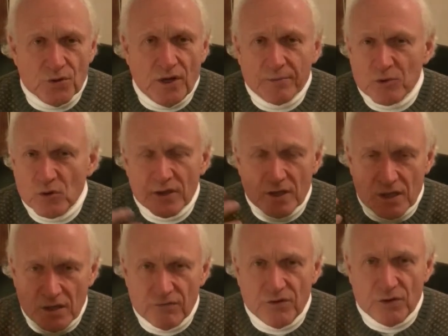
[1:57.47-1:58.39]
I'm going to
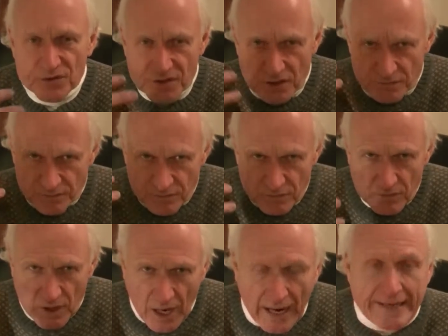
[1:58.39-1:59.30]
give you some
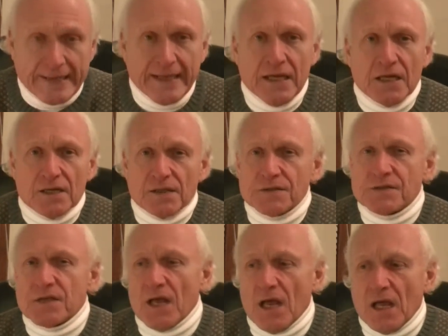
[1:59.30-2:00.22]

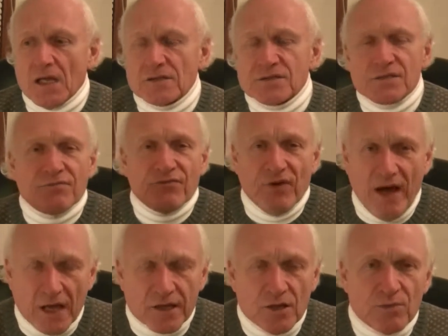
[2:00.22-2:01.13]
ideas and some
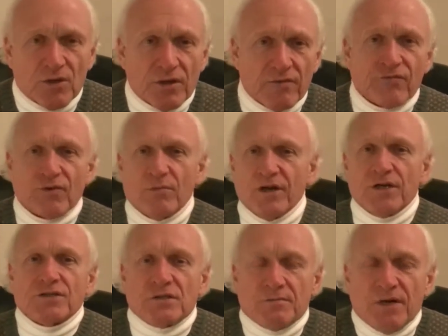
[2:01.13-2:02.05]
valuable
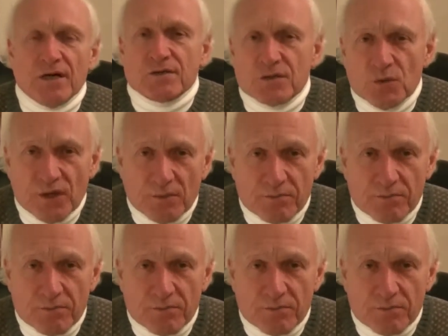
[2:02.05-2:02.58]
information about doing